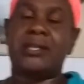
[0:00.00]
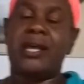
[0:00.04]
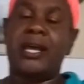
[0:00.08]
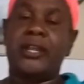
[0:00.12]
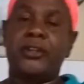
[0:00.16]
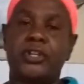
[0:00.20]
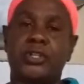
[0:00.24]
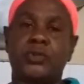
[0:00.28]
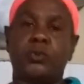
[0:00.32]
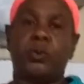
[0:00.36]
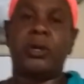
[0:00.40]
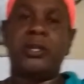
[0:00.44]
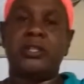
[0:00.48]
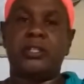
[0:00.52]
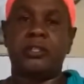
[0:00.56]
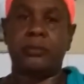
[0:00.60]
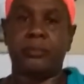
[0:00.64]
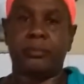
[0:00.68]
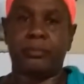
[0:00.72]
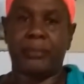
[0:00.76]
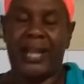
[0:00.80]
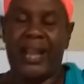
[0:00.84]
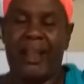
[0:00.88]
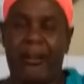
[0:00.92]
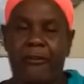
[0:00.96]
So I just want
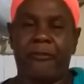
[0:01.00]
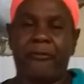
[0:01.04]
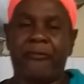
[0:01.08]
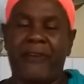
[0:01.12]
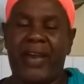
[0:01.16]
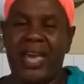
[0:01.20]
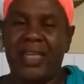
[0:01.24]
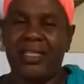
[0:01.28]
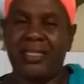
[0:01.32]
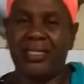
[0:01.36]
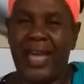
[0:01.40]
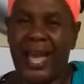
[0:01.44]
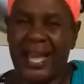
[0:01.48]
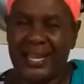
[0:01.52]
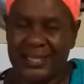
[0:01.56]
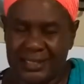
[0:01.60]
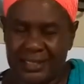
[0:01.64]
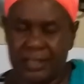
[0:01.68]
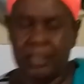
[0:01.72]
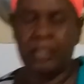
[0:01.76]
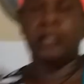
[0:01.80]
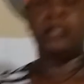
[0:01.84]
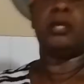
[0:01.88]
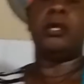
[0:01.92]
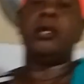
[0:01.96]
to clarify that